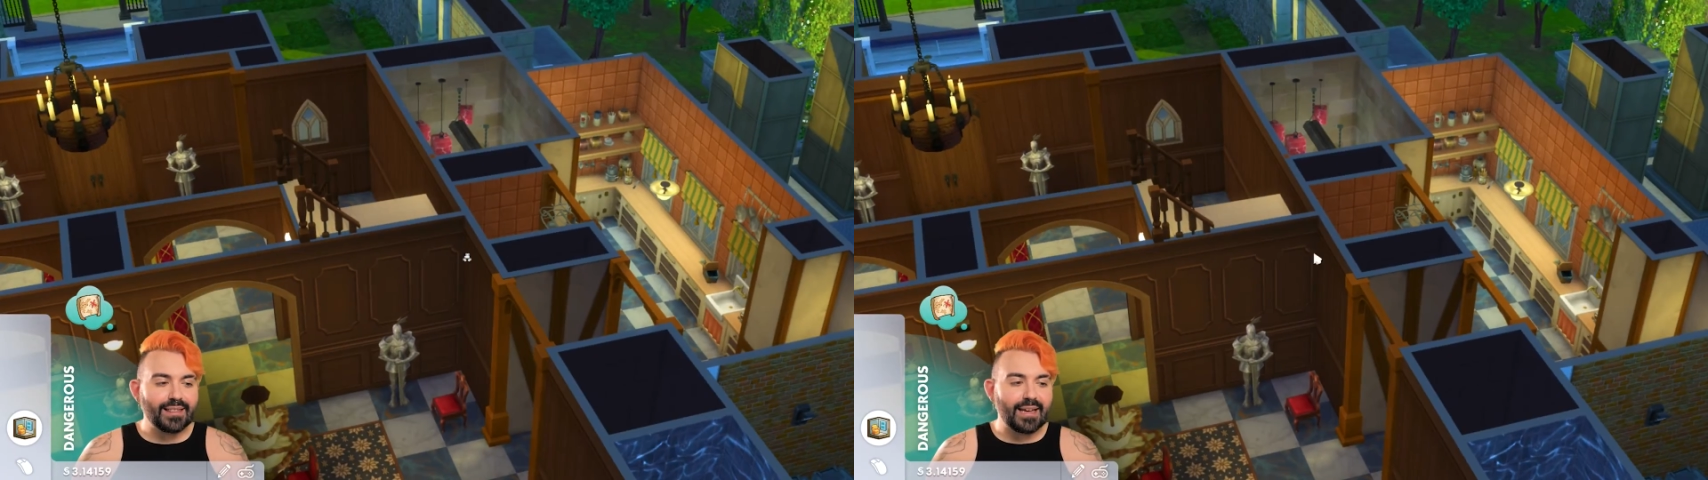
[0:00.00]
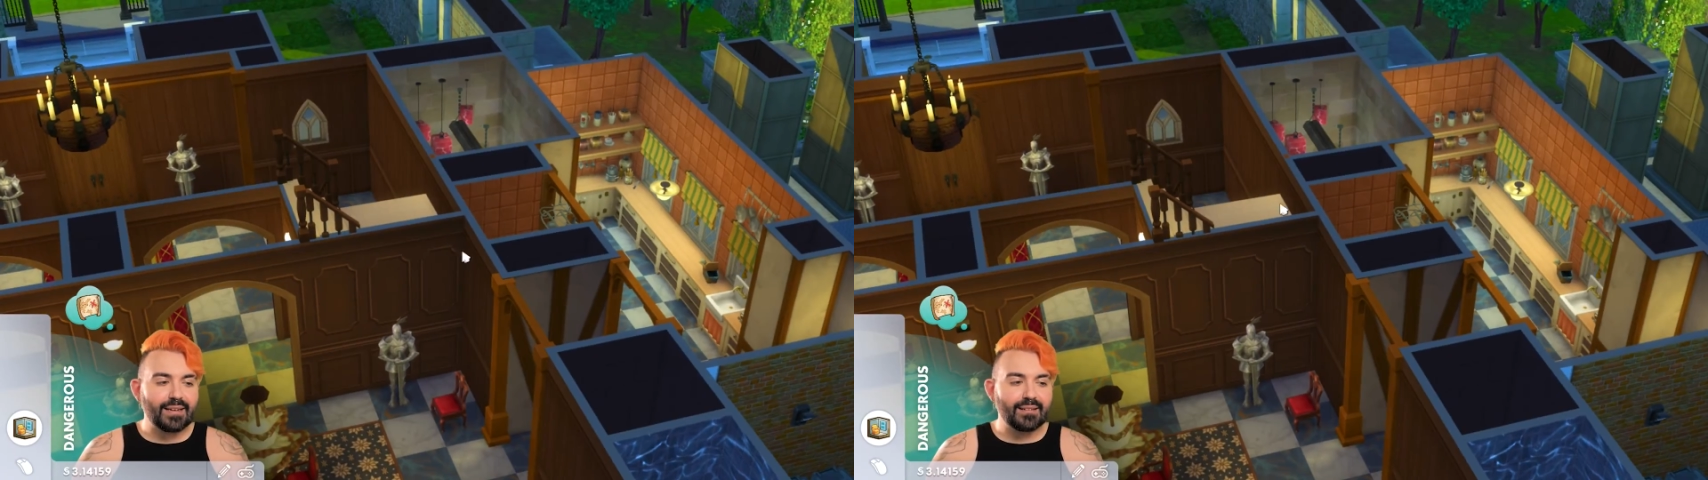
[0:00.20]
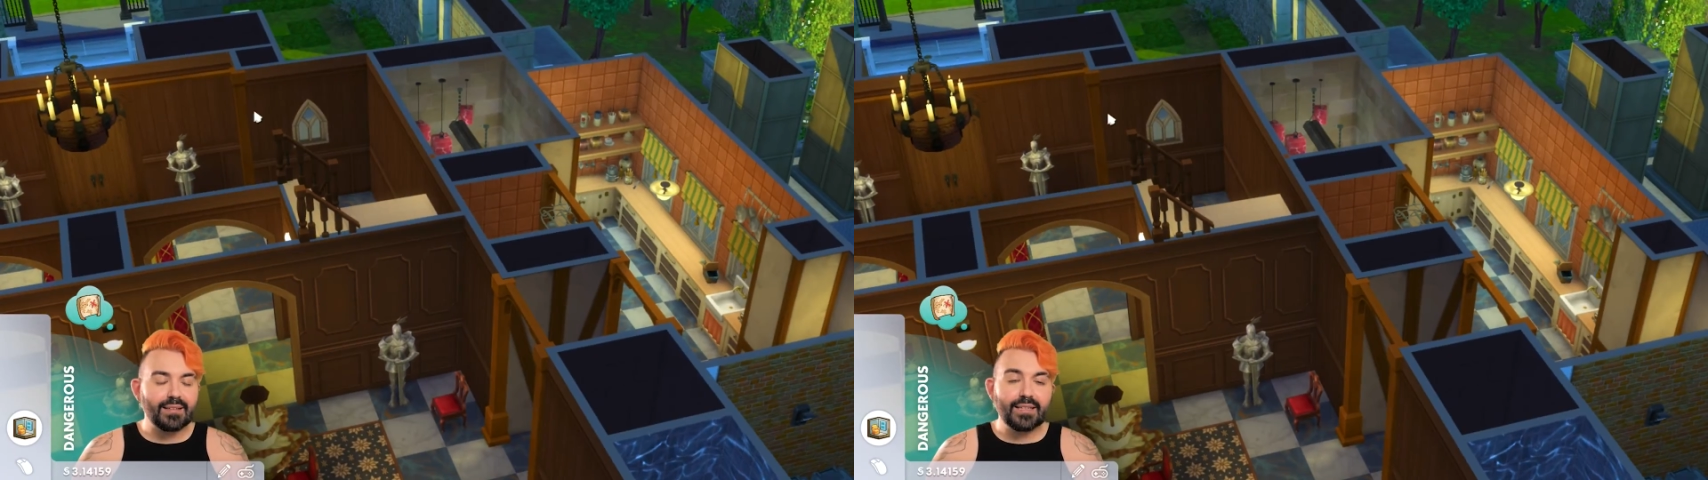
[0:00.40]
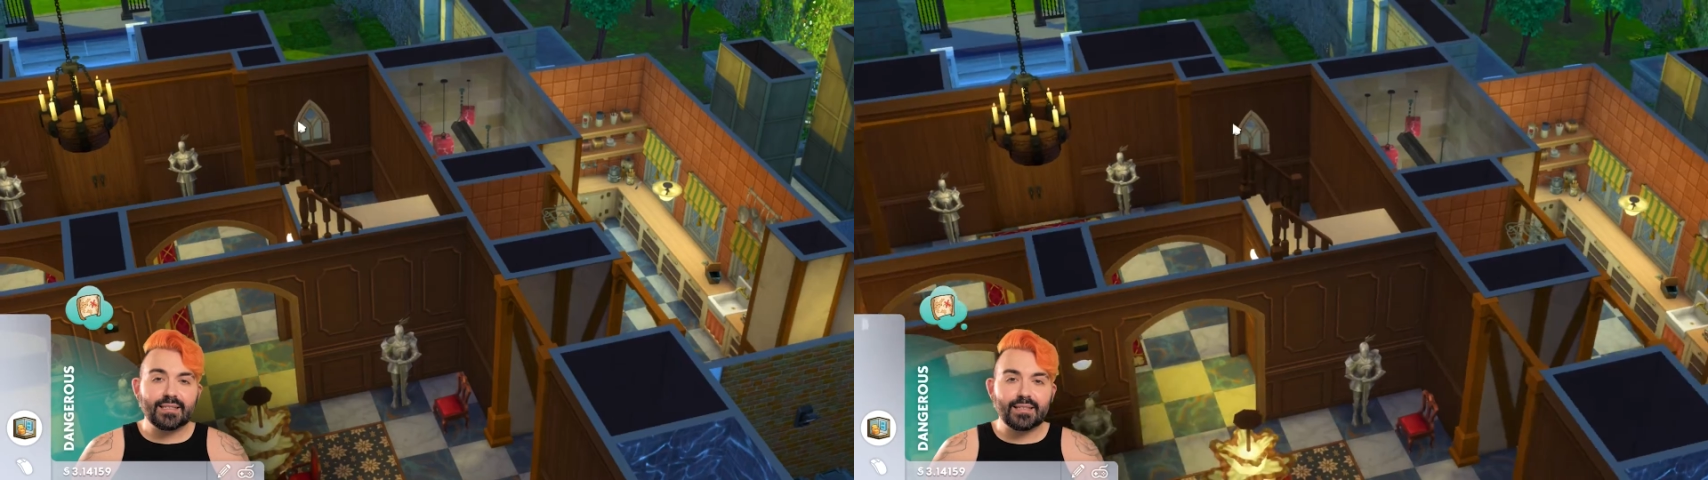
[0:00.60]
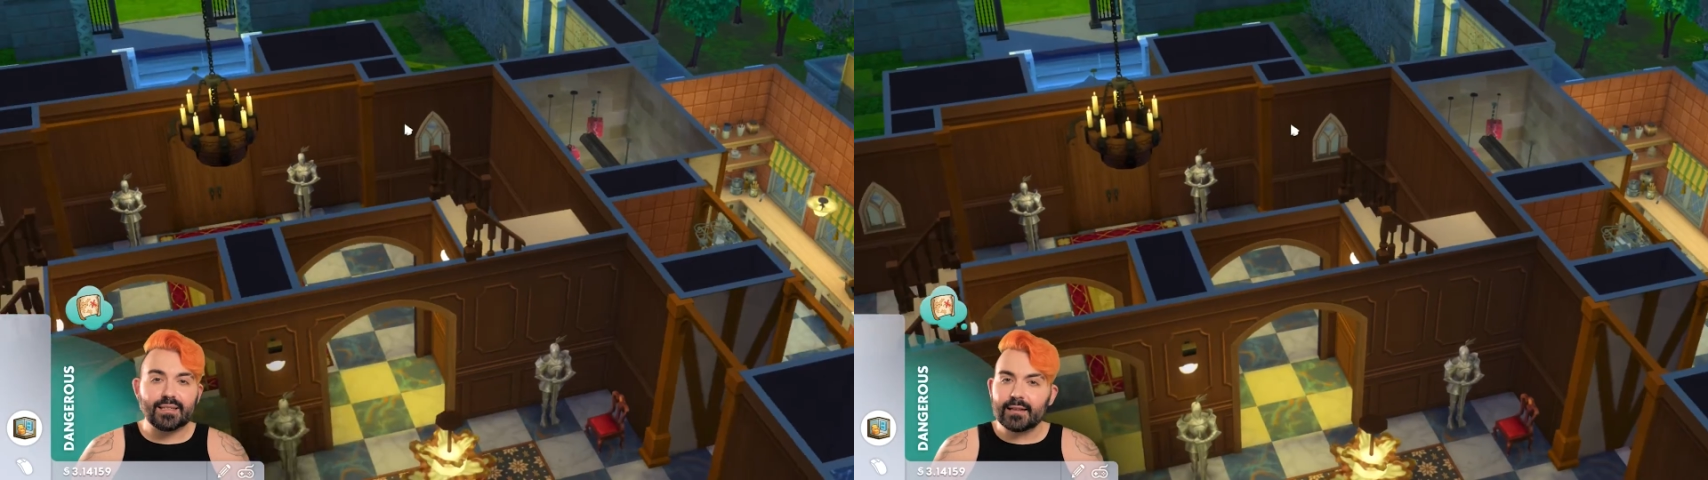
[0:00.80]
that lead
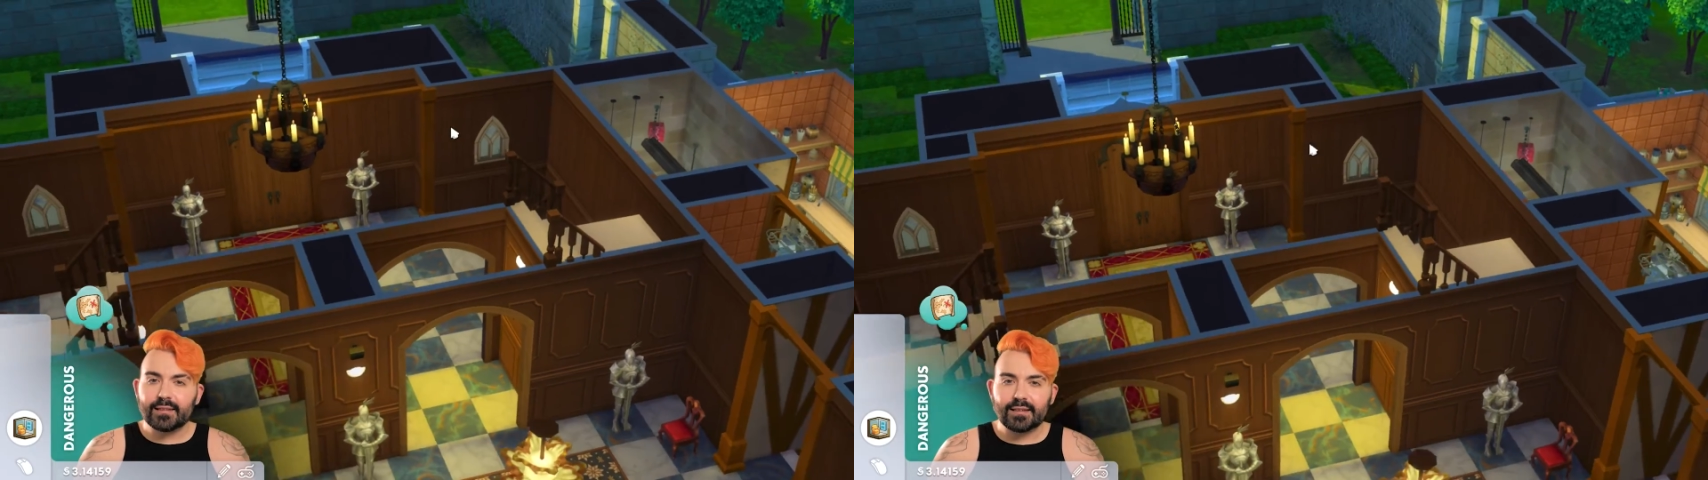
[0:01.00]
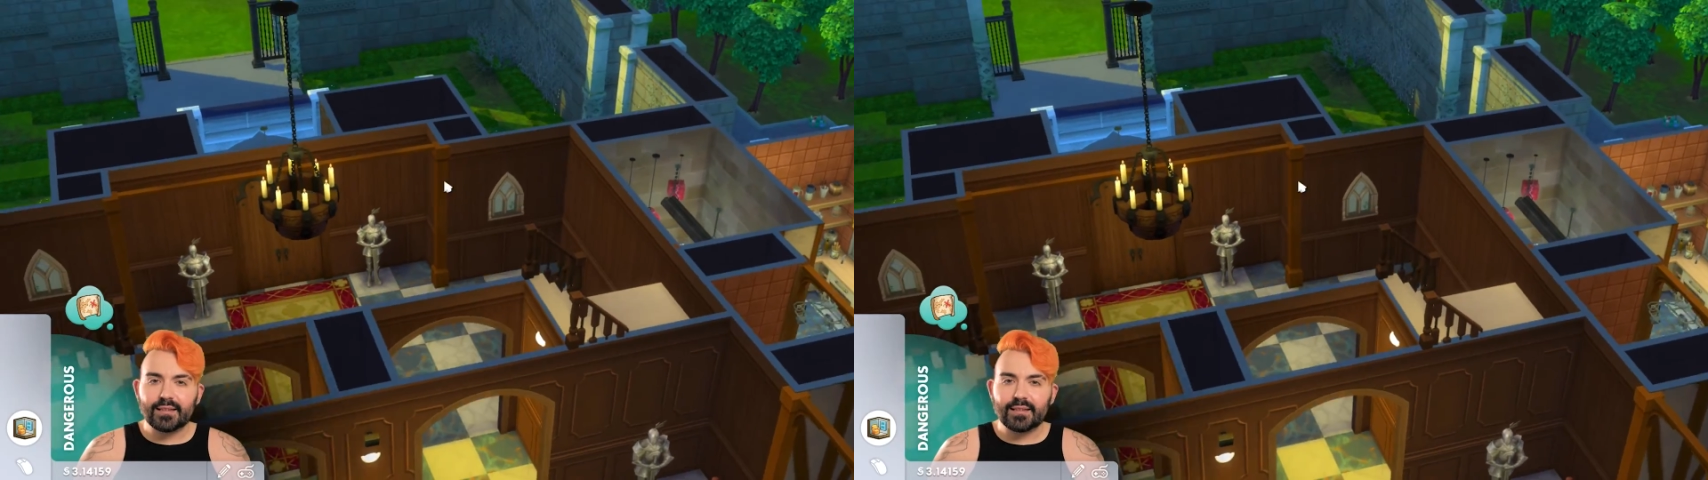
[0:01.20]
to nothing.